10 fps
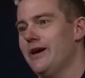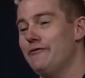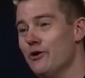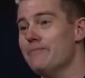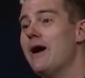
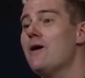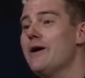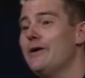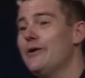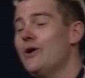If you're
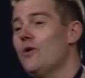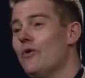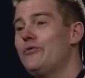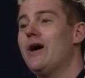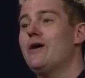married,
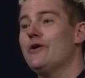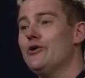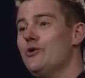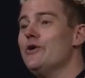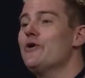without
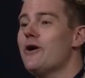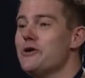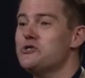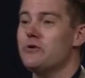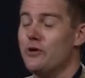you and your
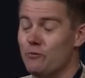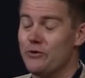husband,